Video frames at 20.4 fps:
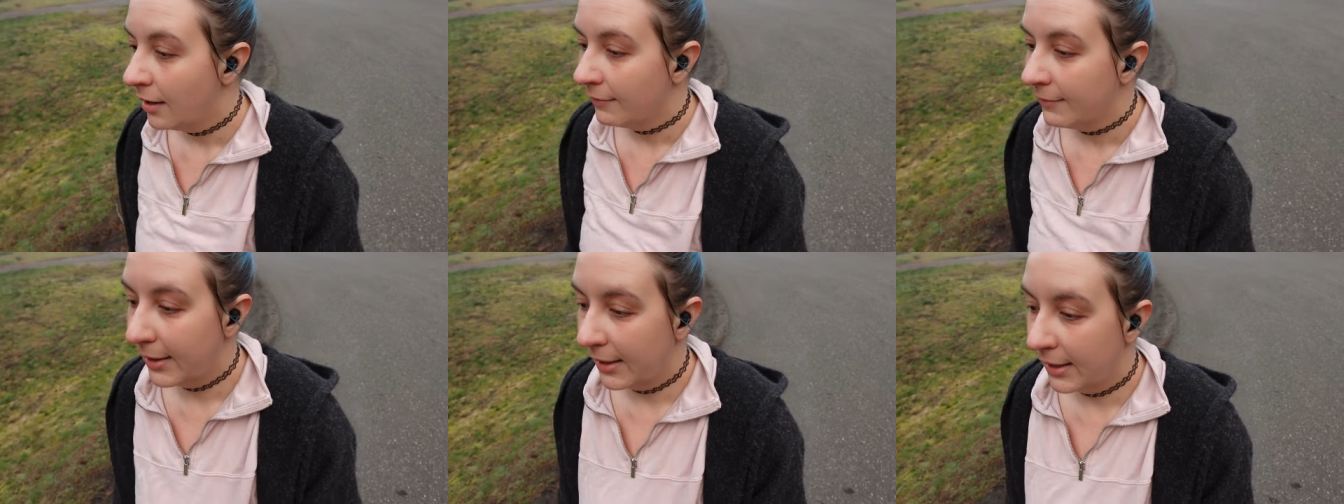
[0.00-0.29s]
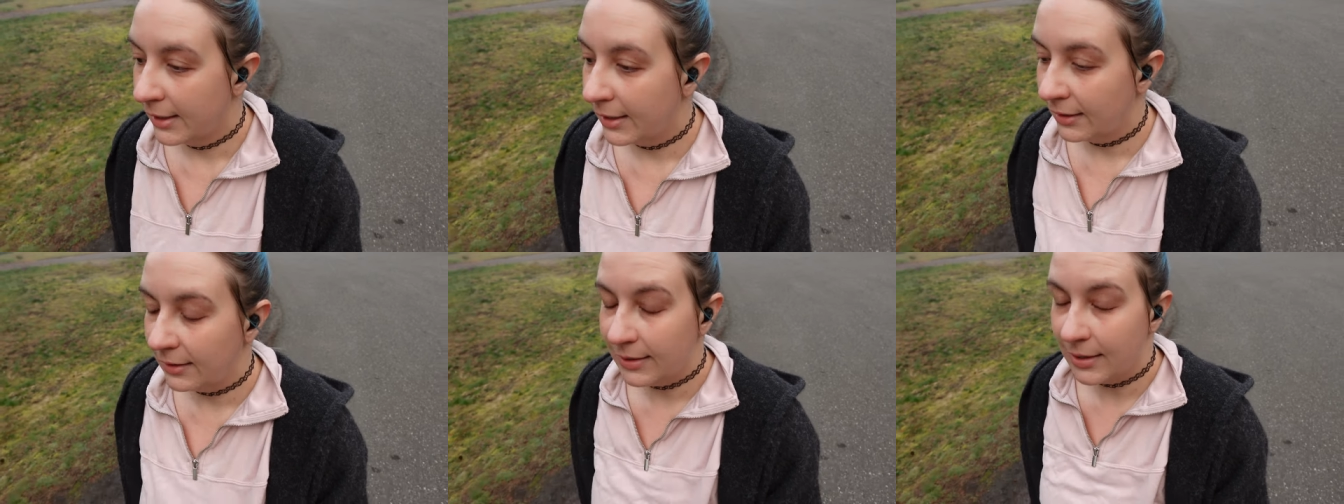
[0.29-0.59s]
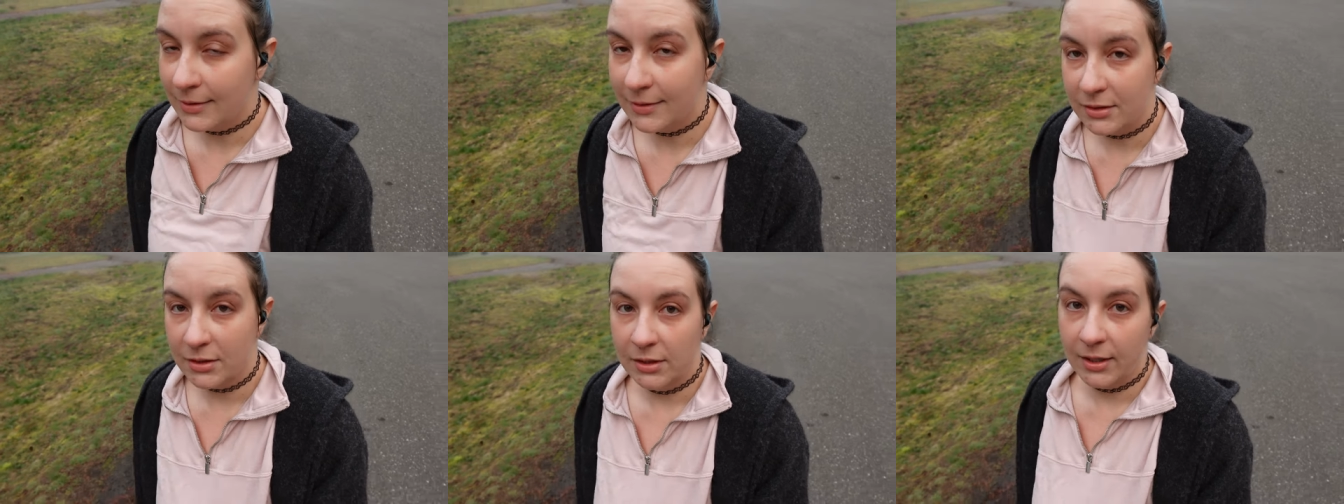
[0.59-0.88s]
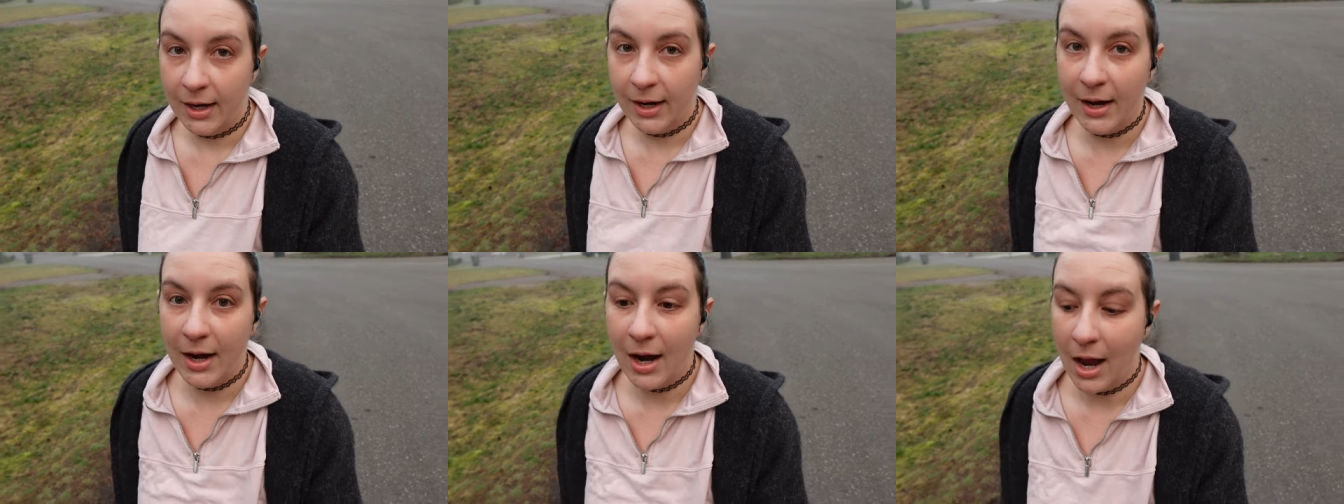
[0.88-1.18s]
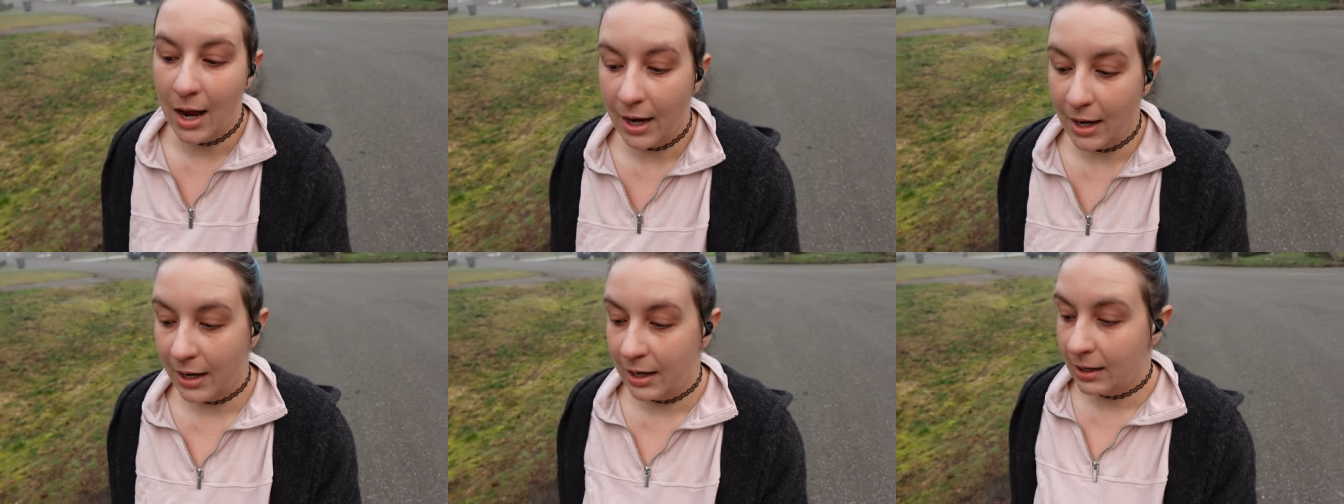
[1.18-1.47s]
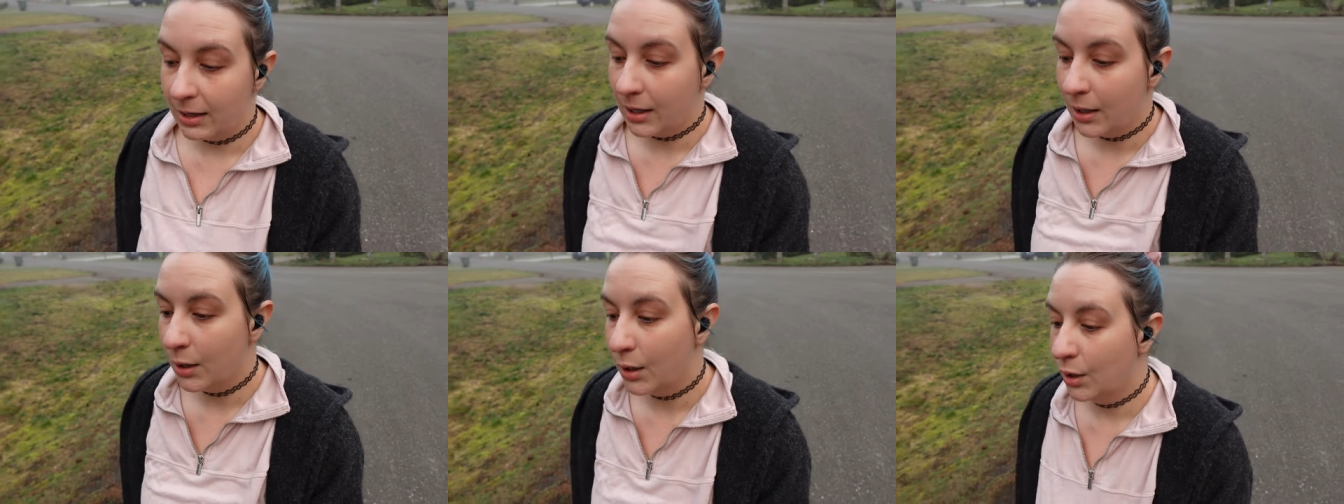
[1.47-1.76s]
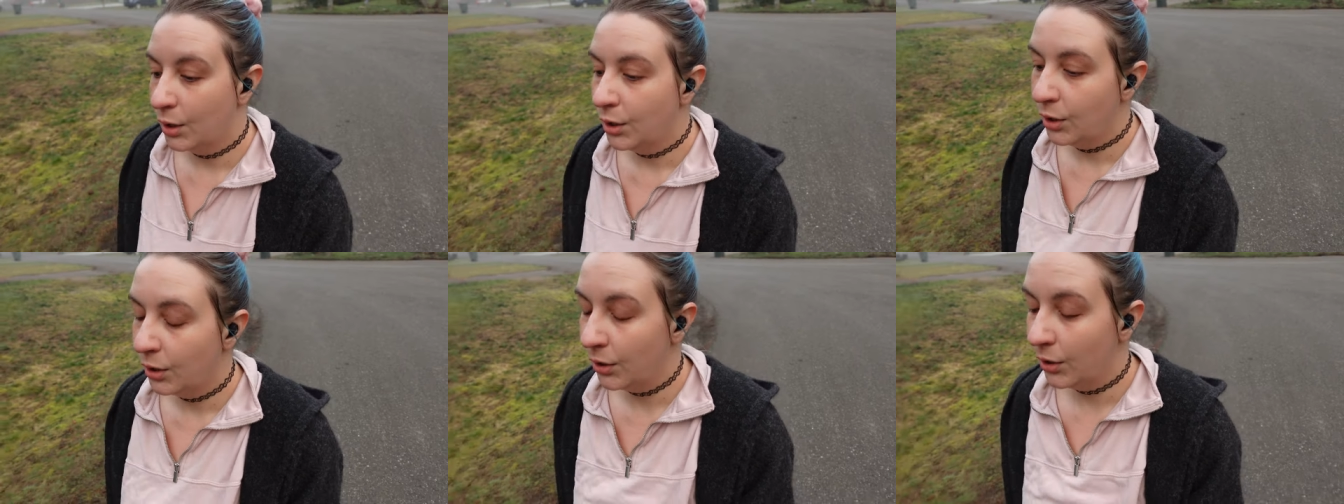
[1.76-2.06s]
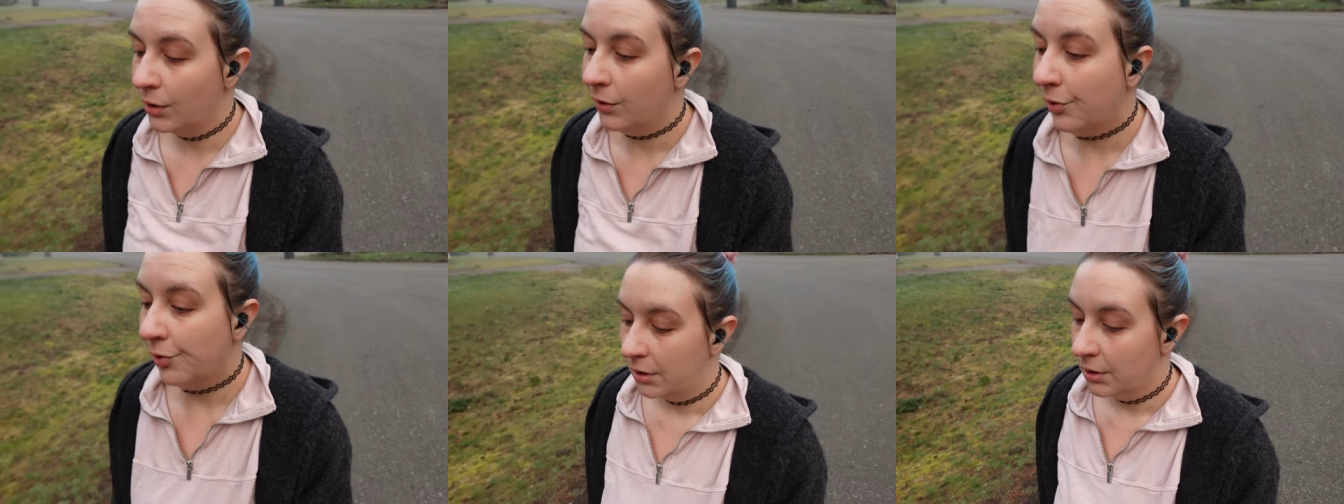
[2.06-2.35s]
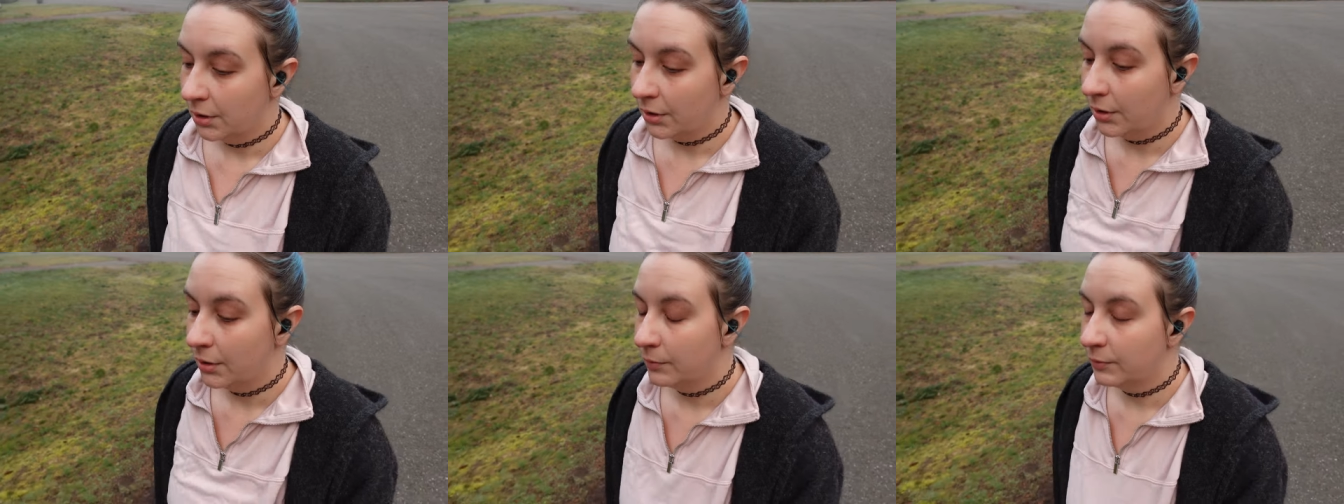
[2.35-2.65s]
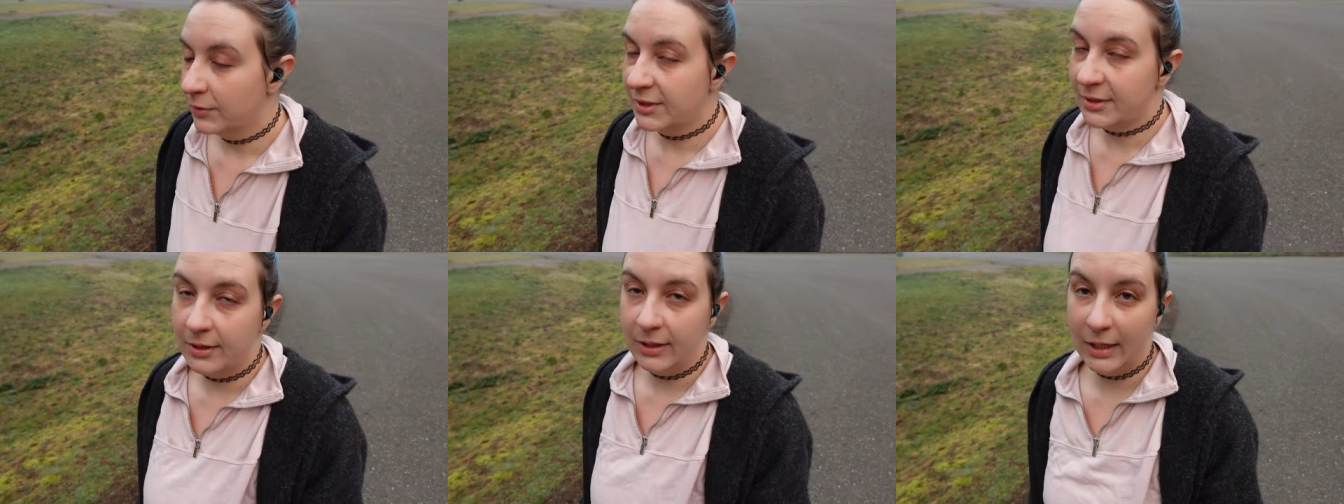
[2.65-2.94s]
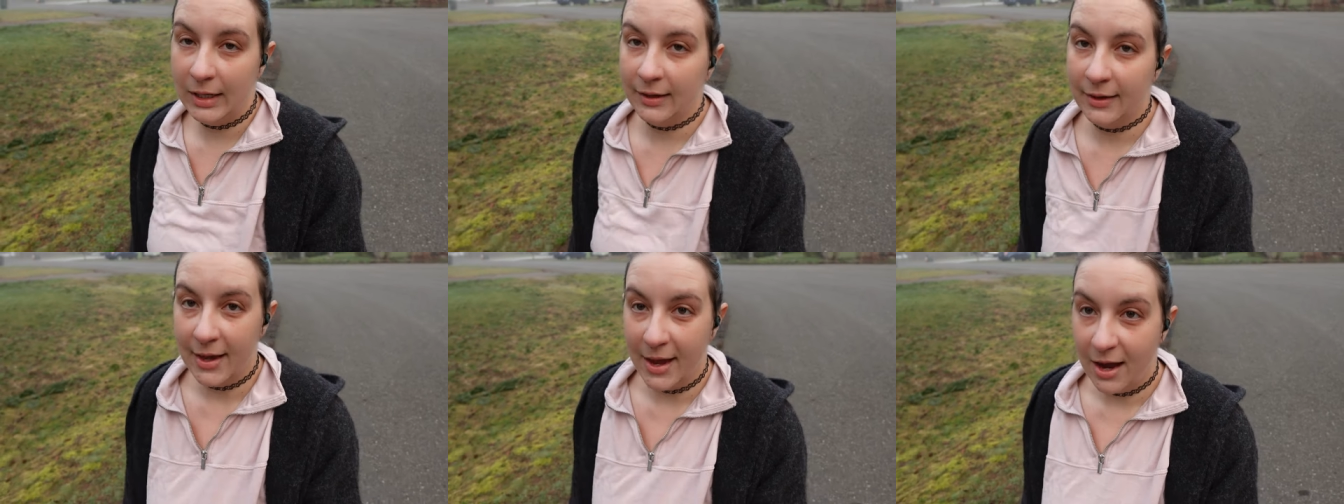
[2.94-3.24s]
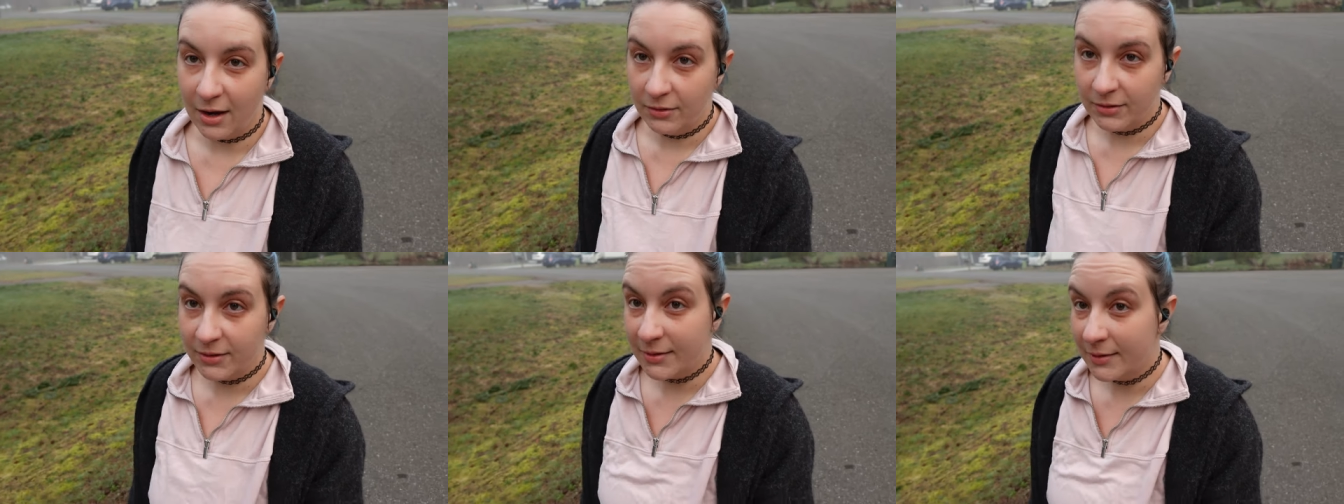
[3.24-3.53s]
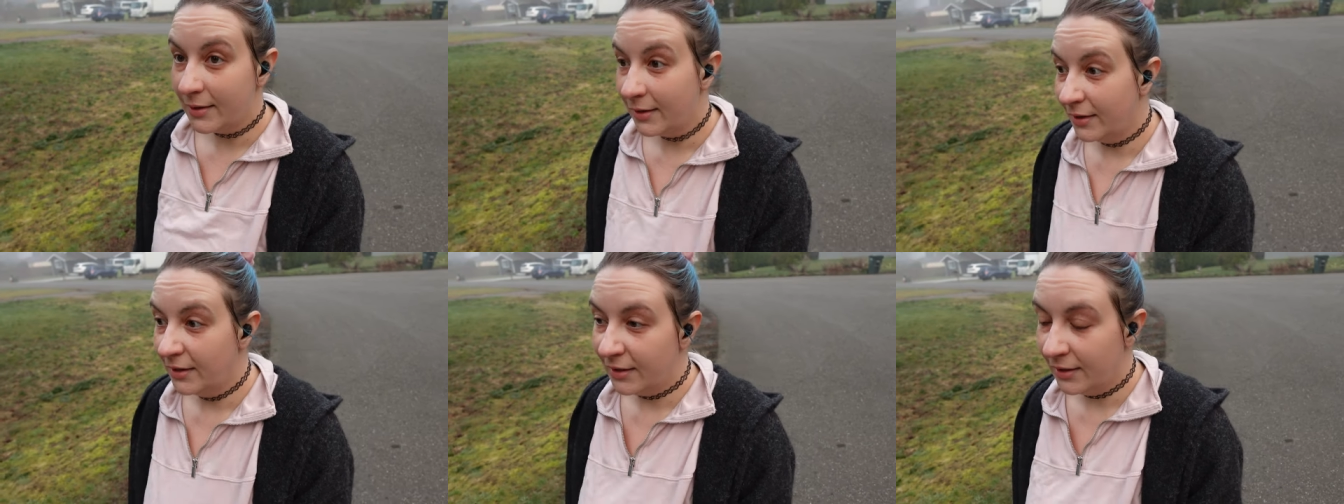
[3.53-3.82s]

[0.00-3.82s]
like yesterday I was cleaning the house